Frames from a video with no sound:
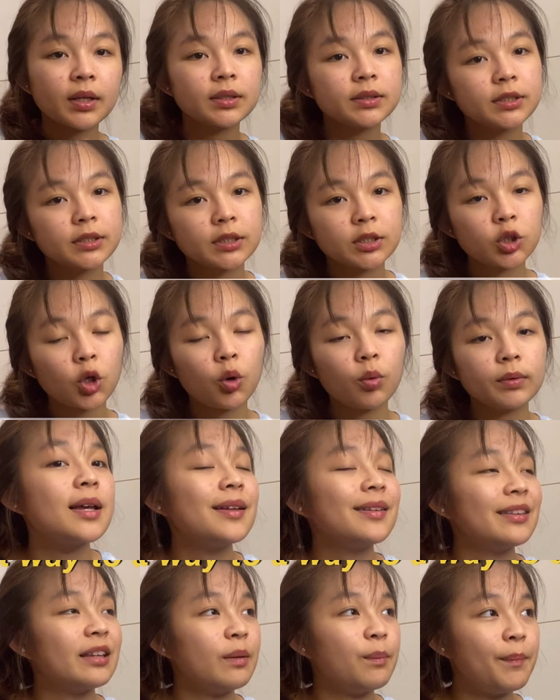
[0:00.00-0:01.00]
So
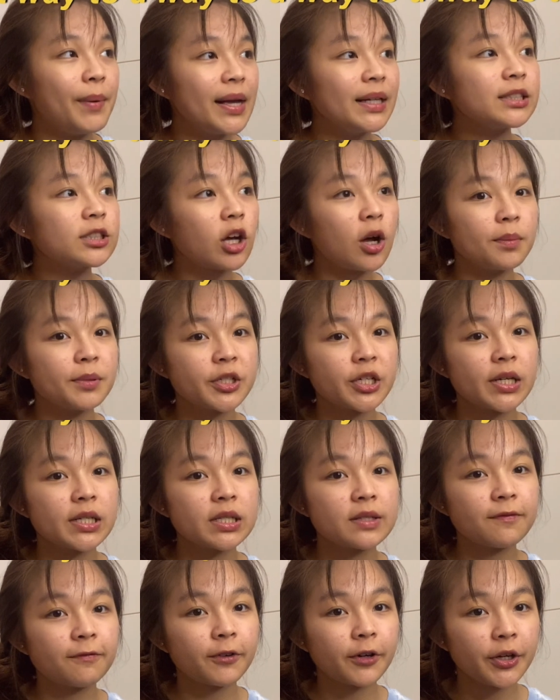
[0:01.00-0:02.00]
the best
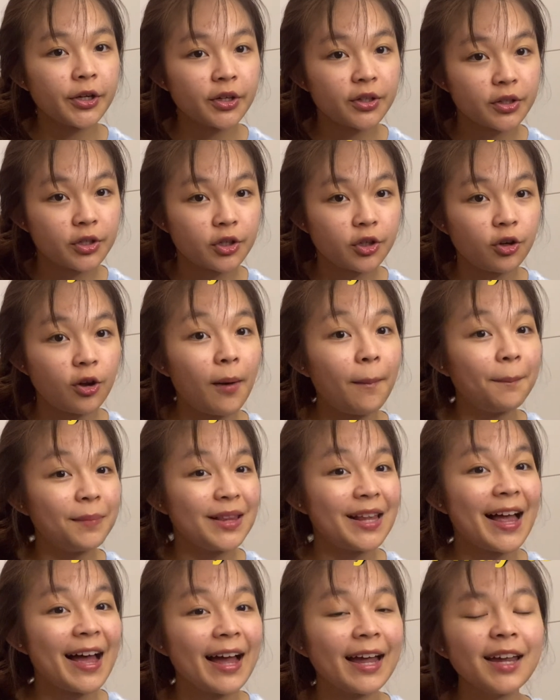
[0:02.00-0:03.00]
options for you to
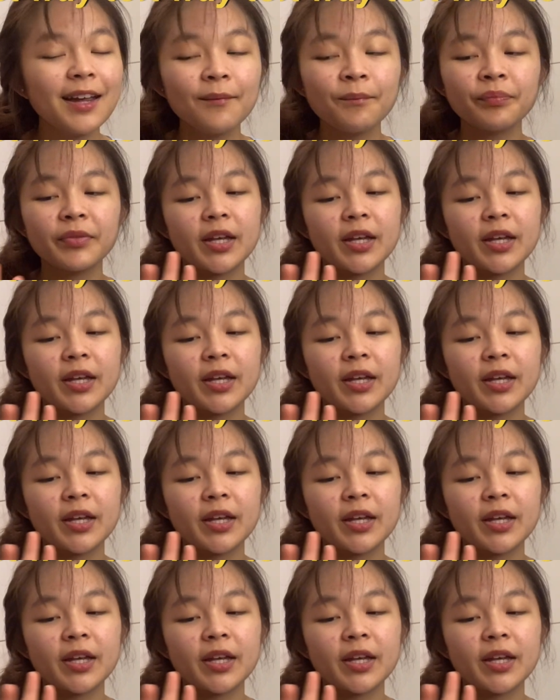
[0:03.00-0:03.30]
apply